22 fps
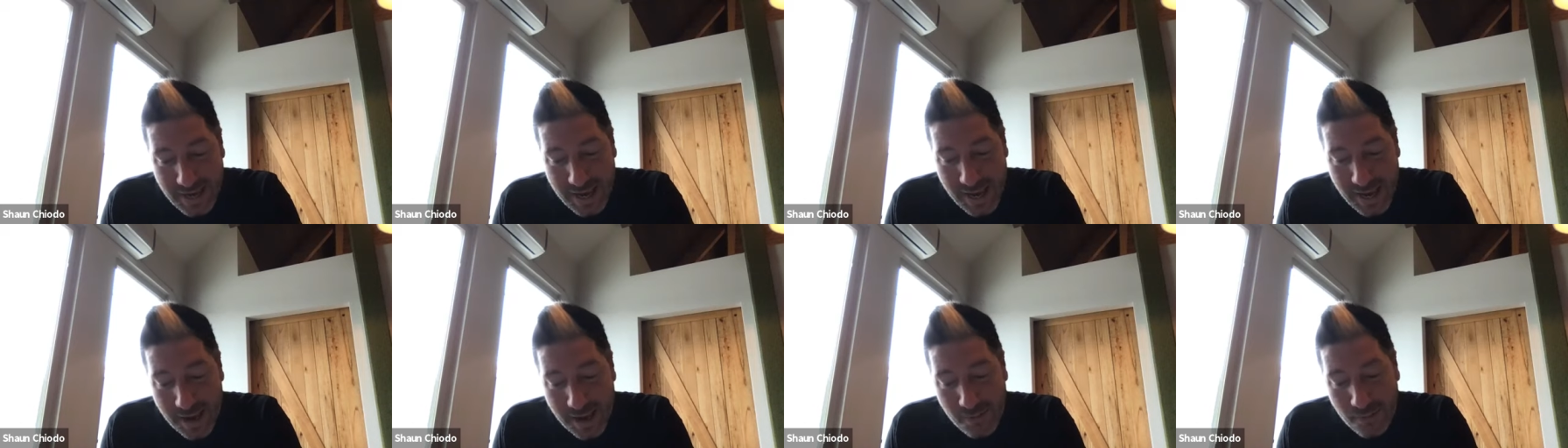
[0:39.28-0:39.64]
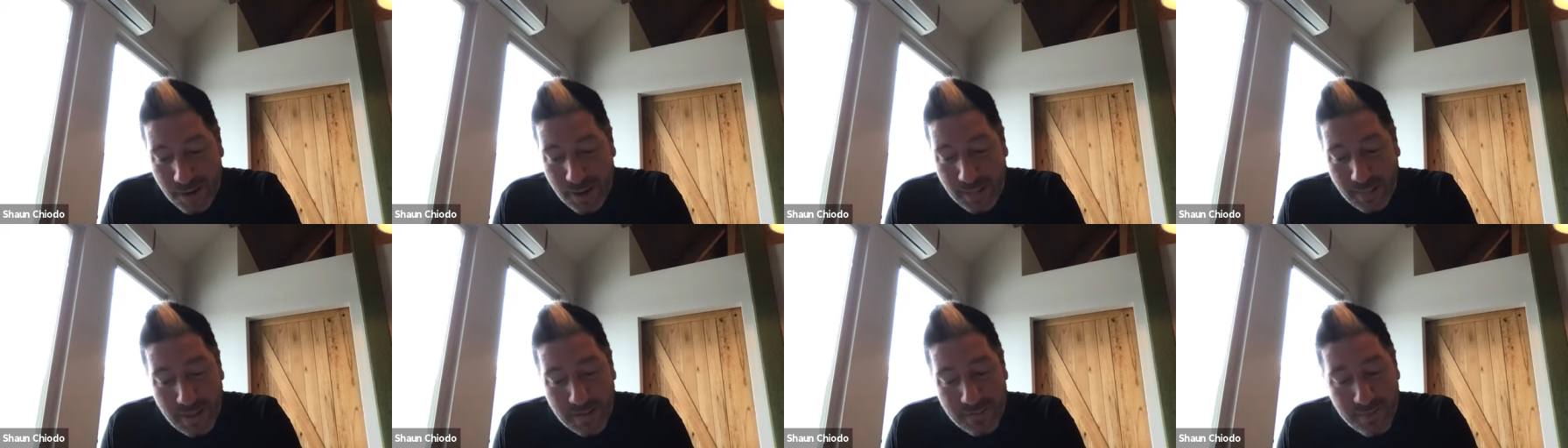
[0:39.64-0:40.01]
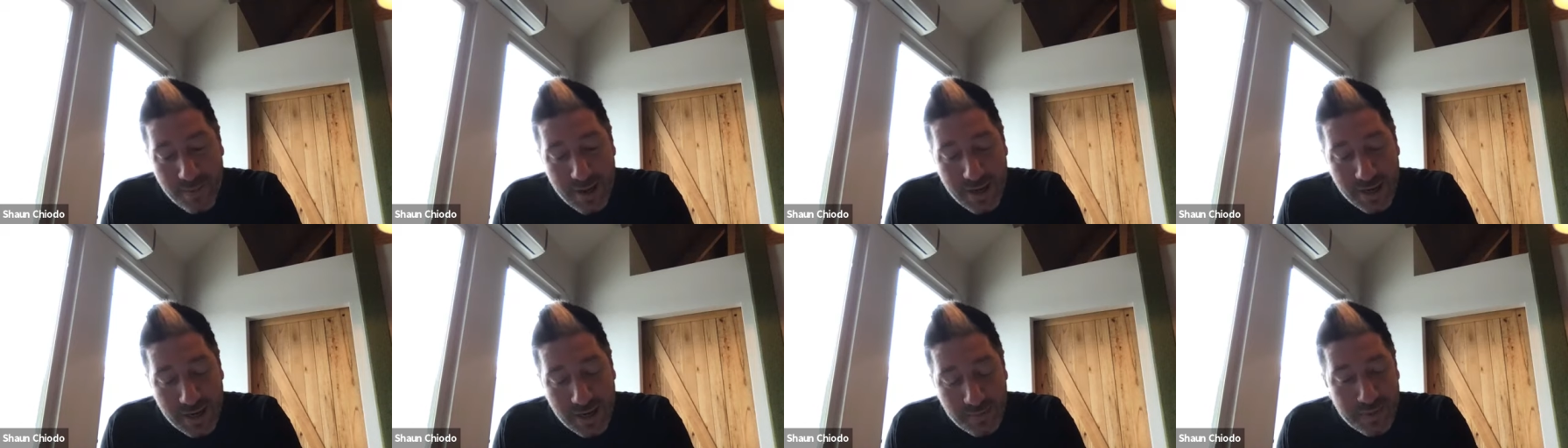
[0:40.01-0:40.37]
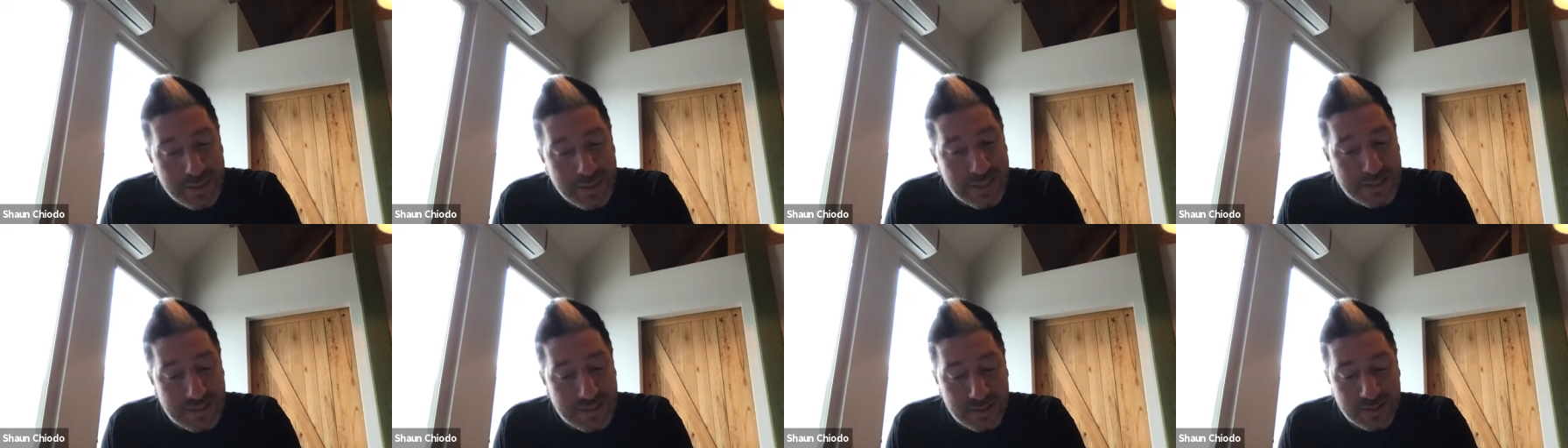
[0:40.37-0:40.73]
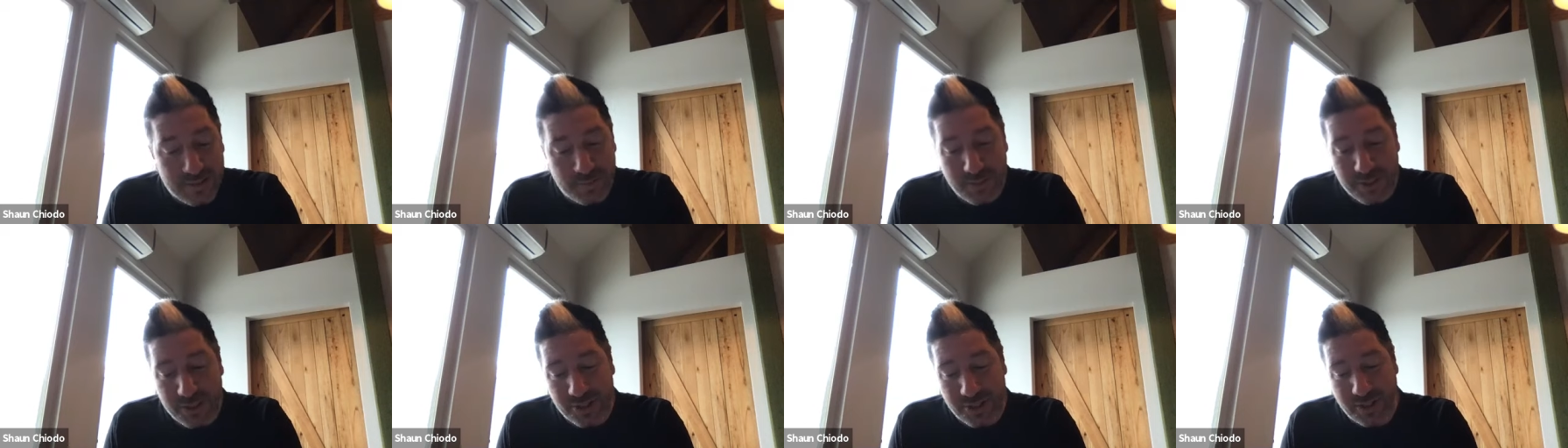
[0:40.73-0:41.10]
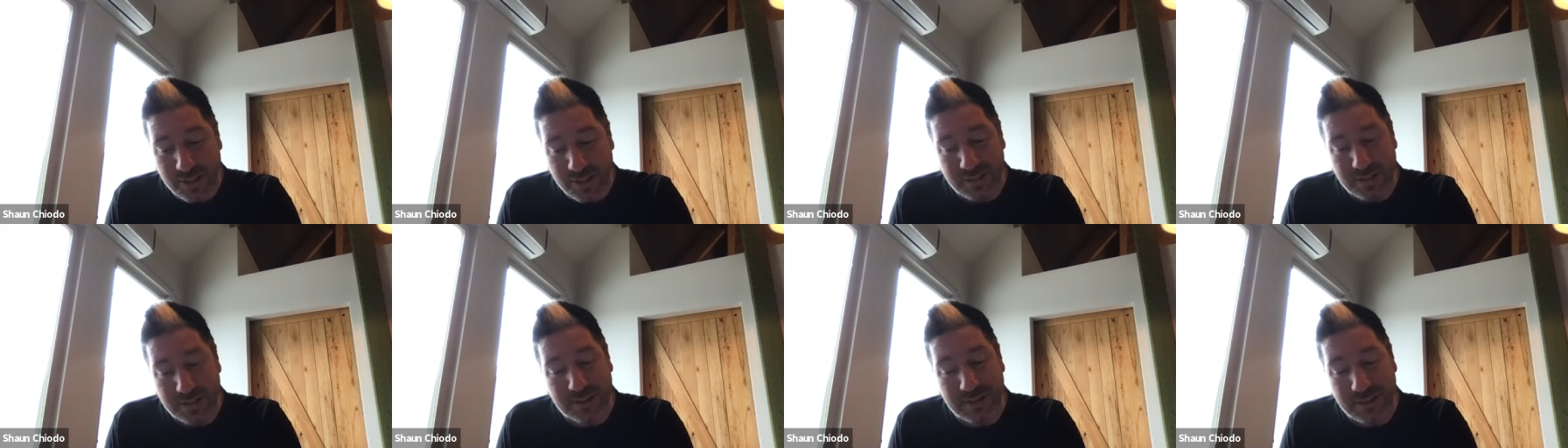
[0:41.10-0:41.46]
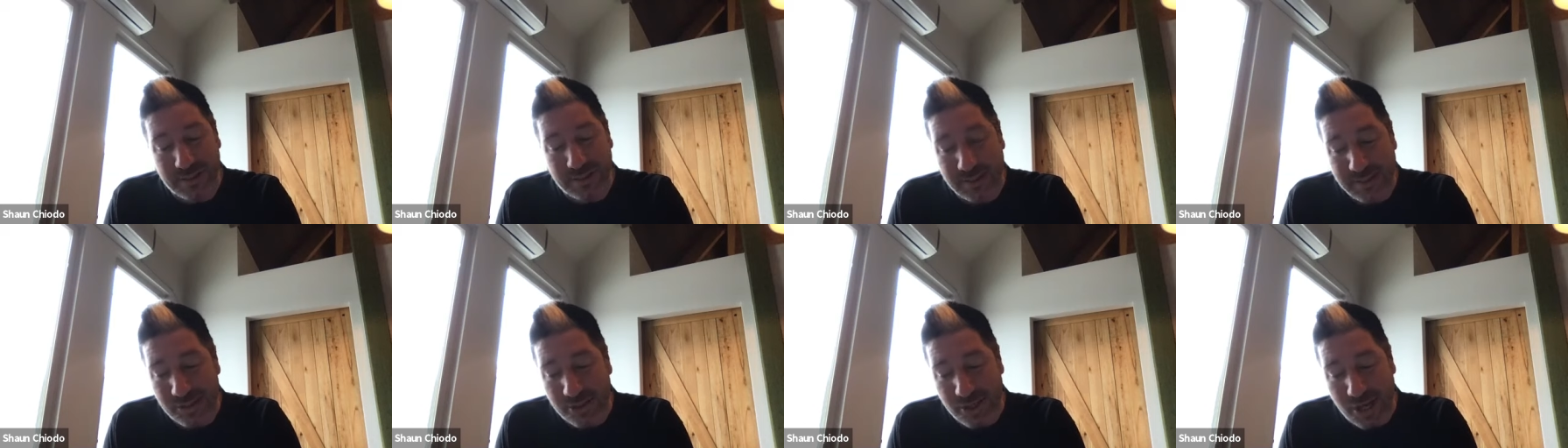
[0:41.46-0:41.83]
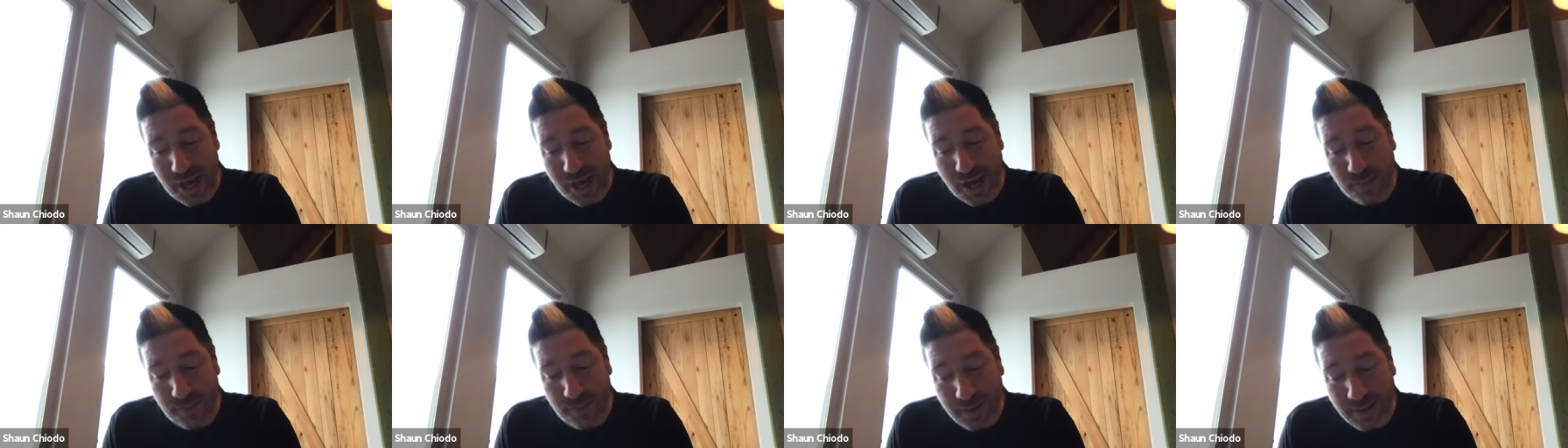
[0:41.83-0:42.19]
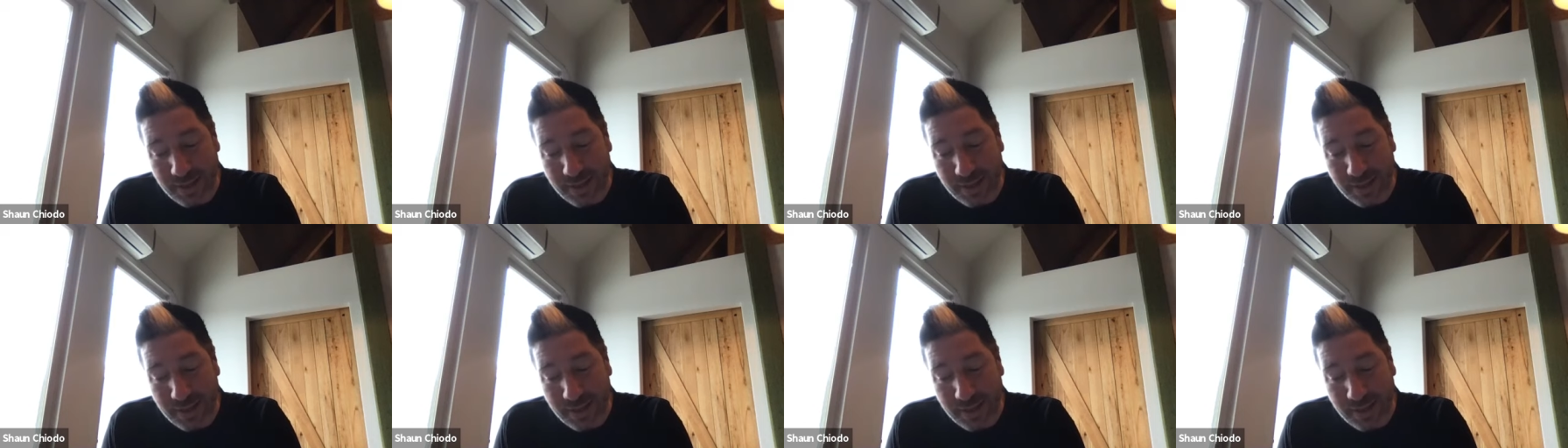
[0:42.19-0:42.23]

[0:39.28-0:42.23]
And what I love about him is his mission is to teach, help,